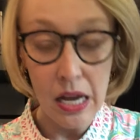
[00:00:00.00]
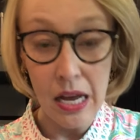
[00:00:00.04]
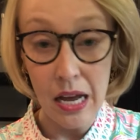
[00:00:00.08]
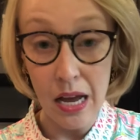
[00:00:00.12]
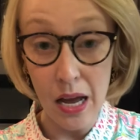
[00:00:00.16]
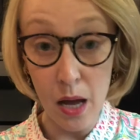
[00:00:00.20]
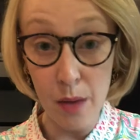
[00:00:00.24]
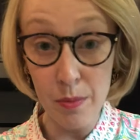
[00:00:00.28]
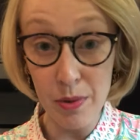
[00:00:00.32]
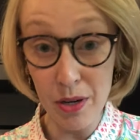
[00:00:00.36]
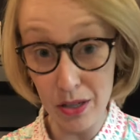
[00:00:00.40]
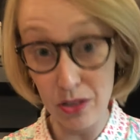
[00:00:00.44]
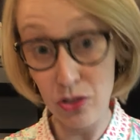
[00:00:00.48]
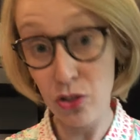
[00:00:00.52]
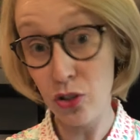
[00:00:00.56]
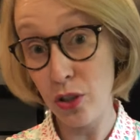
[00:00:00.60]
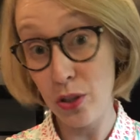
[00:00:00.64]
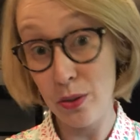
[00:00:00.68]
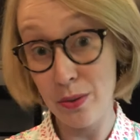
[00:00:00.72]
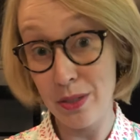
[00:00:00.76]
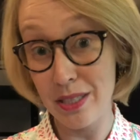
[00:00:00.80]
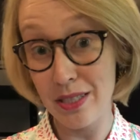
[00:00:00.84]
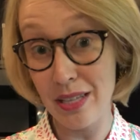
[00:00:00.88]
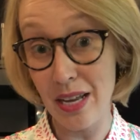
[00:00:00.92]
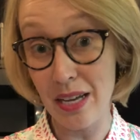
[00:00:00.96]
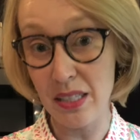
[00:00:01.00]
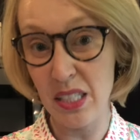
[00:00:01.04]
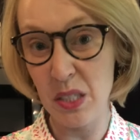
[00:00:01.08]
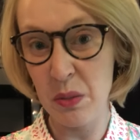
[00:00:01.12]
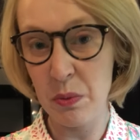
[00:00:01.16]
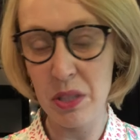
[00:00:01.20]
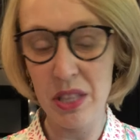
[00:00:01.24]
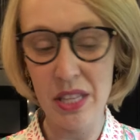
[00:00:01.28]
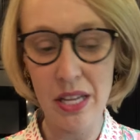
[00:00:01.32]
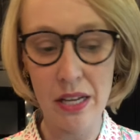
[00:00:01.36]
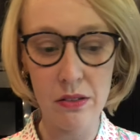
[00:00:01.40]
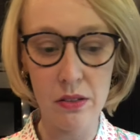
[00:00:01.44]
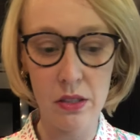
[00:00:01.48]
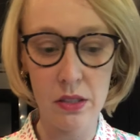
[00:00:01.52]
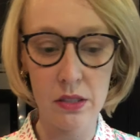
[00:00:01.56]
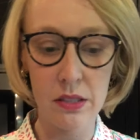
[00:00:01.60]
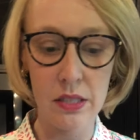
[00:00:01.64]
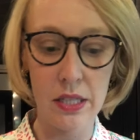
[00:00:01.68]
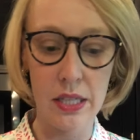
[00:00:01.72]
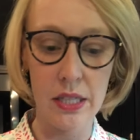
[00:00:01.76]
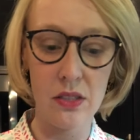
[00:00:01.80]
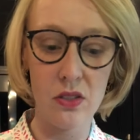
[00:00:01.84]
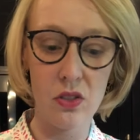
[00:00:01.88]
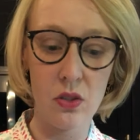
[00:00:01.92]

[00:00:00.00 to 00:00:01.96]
and I'll show you exactly what that looks like.